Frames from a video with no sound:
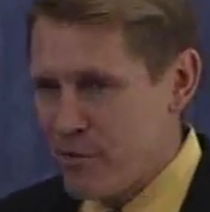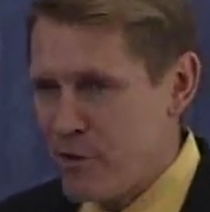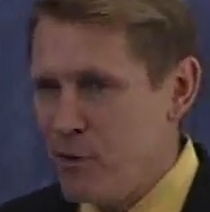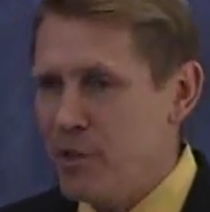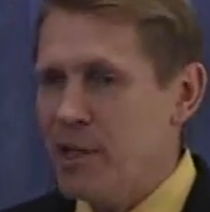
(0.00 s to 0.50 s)
If
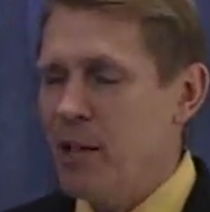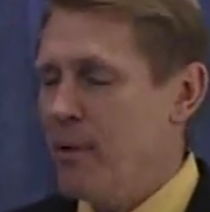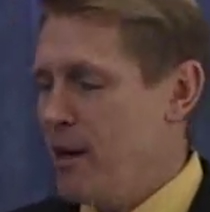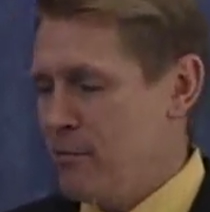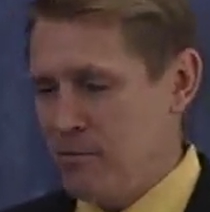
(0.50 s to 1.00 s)
a new one
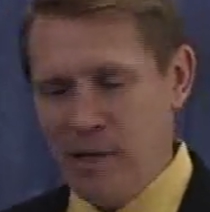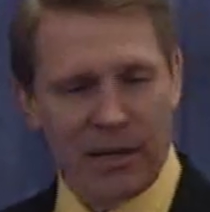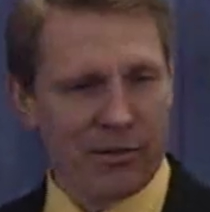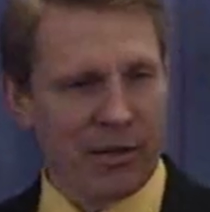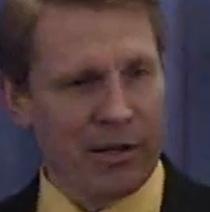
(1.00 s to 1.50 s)
came out,
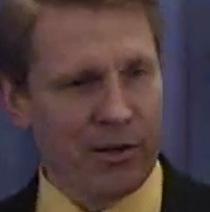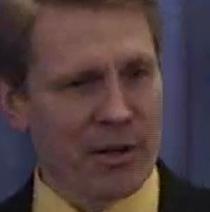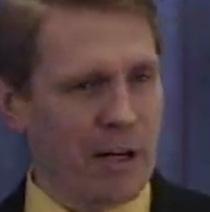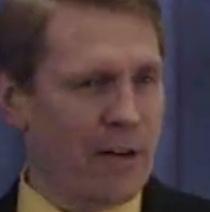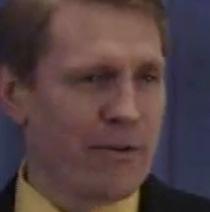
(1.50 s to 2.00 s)
hey son, you're
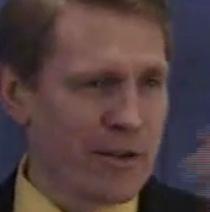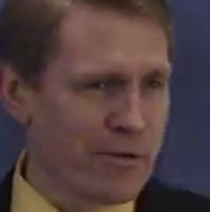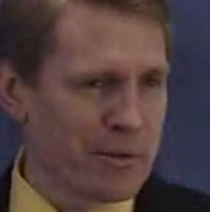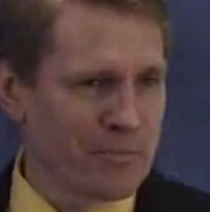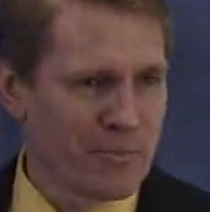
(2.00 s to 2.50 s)
going to love
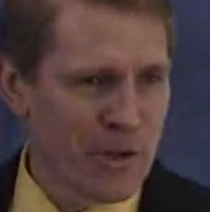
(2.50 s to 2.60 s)
this one.